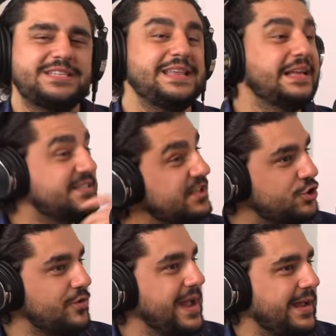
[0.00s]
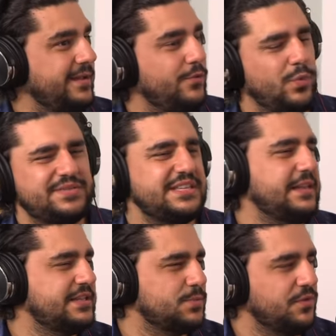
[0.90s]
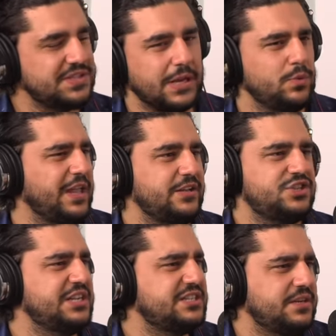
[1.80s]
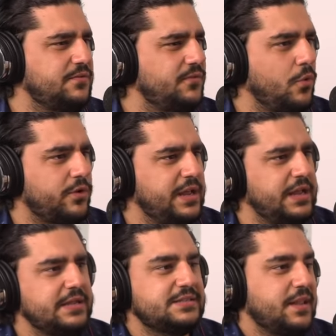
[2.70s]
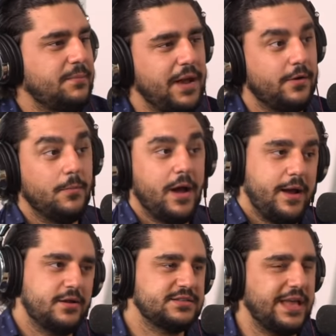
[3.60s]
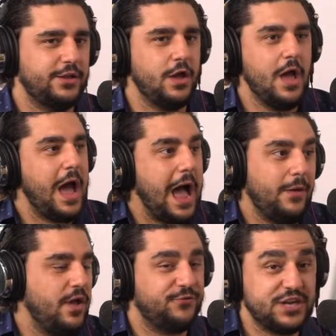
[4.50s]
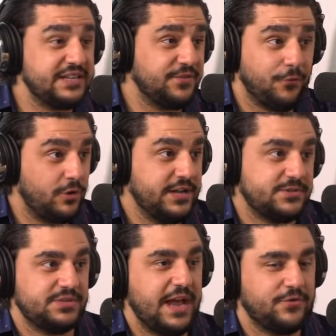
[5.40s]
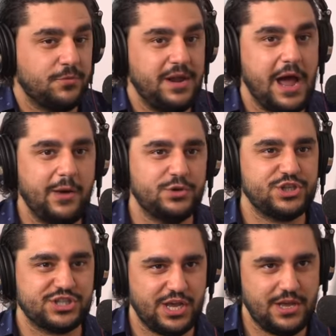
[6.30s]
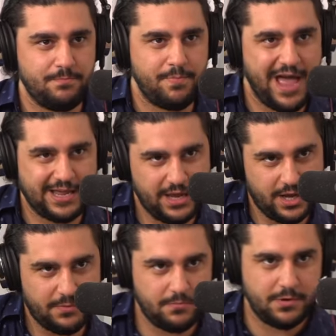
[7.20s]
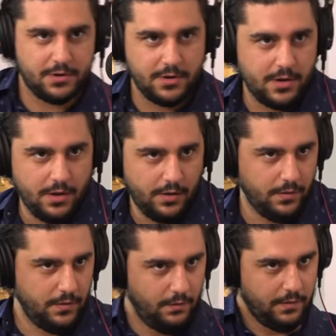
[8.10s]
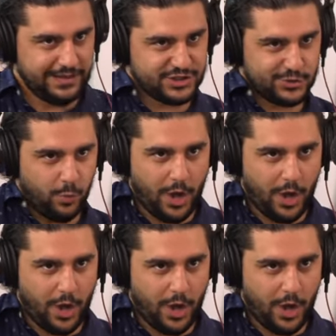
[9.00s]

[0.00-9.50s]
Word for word: see, that's the, the trick. We've seen these movies like with like Jason Voorhees and like Michael Myers. Like I, if Jason Voorhees was after me, I would just keep backing up and just